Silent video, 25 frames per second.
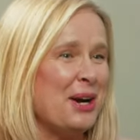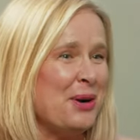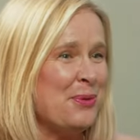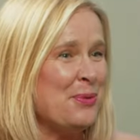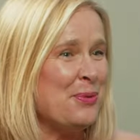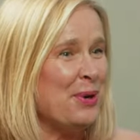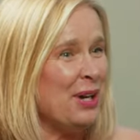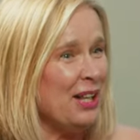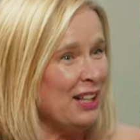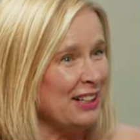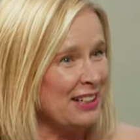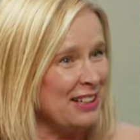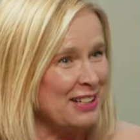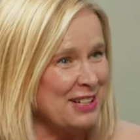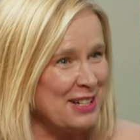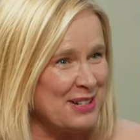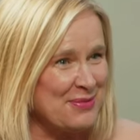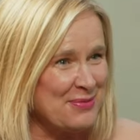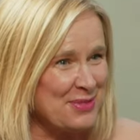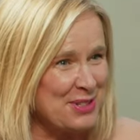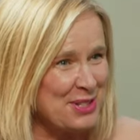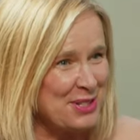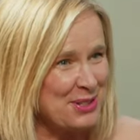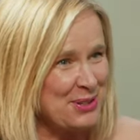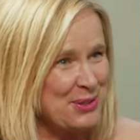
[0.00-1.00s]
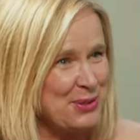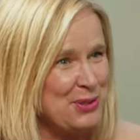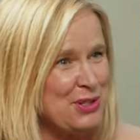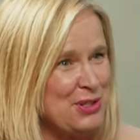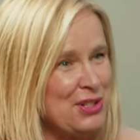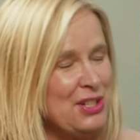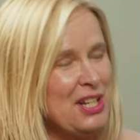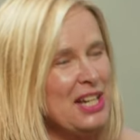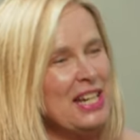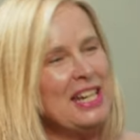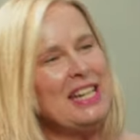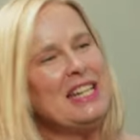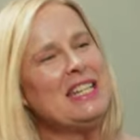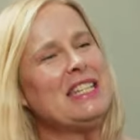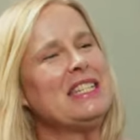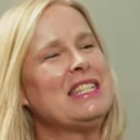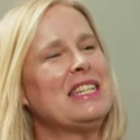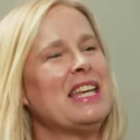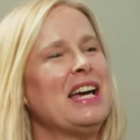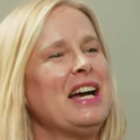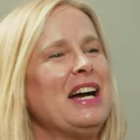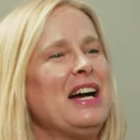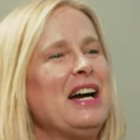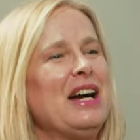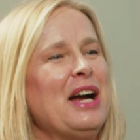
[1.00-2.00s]
welcome to today's
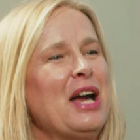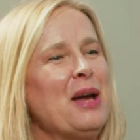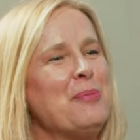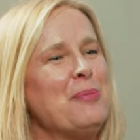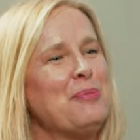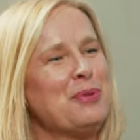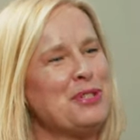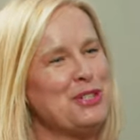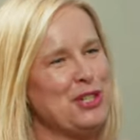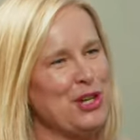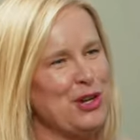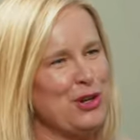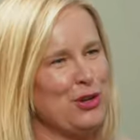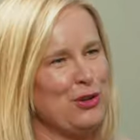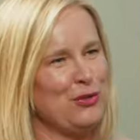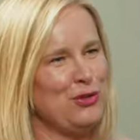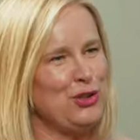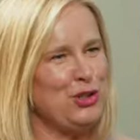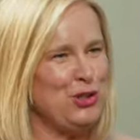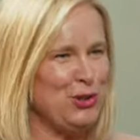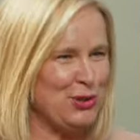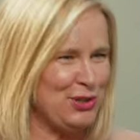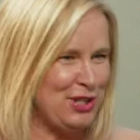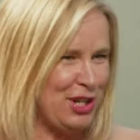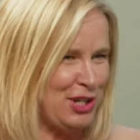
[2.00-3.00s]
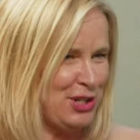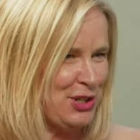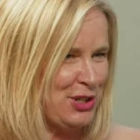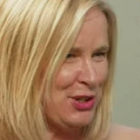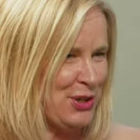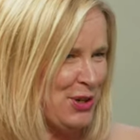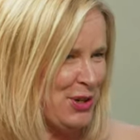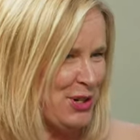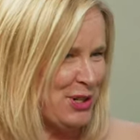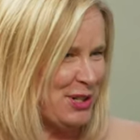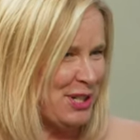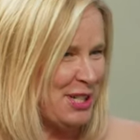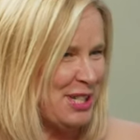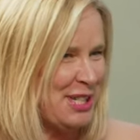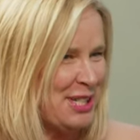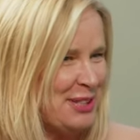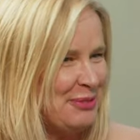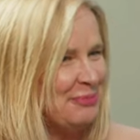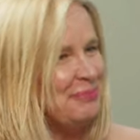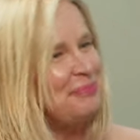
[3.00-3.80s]
uh, episode of Tuesday Talks